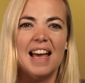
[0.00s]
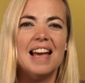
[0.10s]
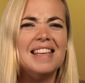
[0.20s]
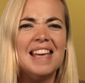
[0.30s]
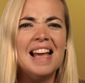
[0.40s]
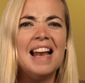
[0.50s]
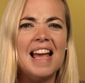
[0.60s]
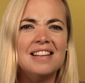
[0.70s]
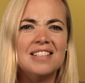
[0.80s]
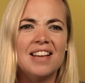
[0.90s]
A year
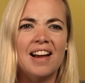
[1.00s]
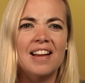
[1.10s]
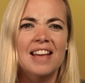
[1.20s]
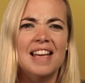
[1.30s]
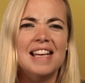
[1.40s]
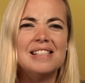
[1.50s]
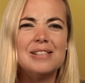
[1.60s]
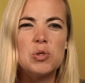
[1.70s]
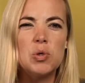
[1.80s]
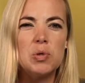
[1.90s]
later, he
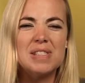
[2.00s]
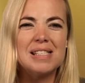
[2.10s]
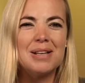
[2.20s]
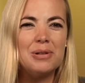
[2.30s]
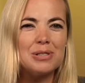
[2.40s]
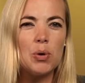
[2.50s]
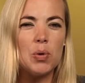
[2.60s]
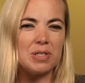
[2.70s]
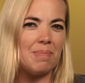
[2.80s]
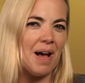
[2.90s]
still
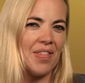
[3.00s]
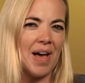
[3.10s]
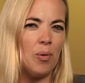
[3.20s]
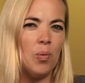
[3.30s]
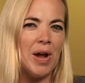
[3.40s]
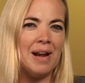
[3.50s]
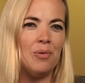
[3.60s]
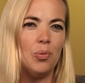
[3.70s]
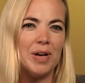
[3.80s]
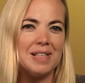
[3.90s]
talked about that
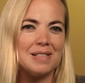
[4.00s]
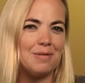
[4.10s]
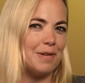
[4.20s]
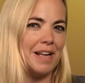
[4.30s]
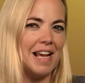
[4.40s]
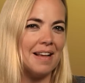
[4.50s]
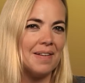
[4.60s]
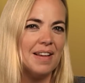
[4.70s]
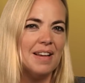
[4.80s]
win wistfully.